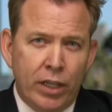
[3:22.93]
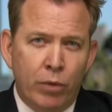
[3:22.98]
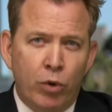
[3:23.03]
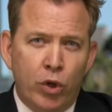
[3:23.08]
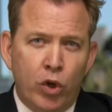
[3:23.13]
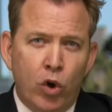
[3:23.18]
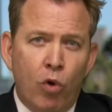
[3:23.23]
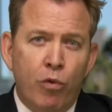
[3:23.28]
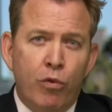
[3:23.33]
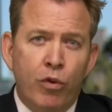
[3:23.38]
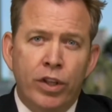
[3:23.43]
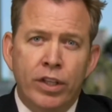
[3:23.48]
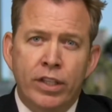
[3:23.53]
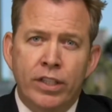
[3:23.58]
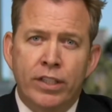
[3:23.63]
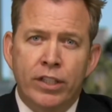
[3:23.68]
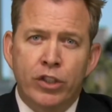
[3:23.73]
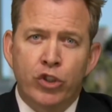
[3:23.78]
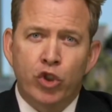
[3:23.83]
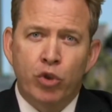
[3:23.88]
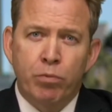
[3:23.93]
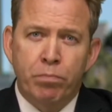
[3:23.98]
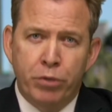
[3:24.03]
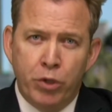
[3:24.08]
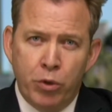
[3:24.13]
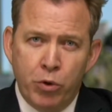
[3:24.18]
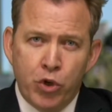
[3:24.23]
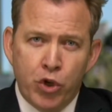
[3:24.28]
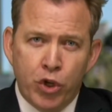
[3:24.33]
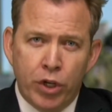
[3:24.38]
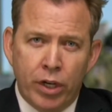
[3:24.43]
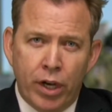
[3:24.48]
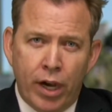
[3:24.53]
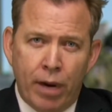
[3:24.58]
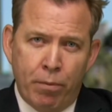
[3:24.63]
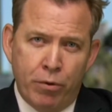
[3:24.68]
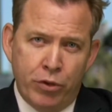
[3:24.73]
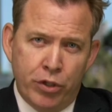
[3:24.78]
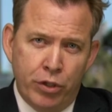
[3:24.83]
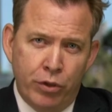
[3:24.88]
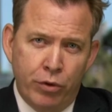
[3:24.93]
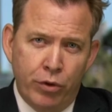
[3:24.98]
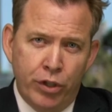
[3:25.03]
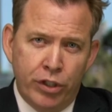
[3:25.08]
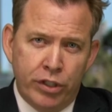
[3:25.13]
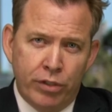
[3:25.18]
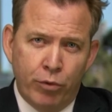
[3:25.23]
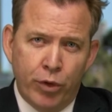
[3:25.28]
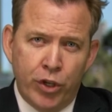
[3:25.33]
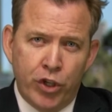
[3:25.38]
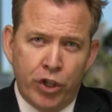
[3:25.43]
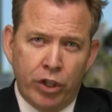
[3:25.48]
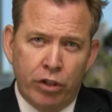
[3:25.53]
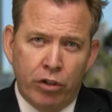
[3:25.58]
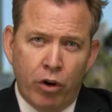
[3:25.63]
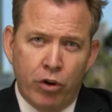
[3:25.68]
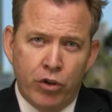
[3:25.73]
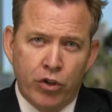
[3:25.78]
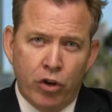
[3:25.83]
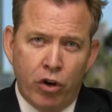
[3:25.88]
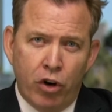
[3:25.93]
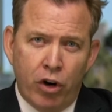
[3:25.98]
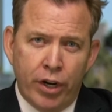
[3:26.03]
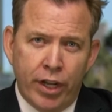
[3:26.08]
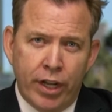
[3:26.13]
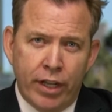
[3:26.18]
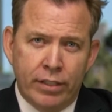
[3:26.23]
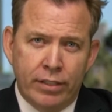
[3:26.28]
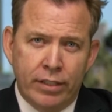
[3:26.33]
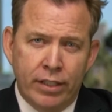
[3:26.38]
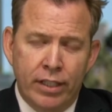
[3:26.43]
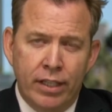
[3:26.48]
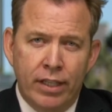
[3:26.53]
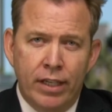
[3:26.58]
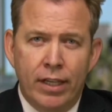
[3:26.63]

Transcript: that will go for the distribution opportunities of reaching a larger audience.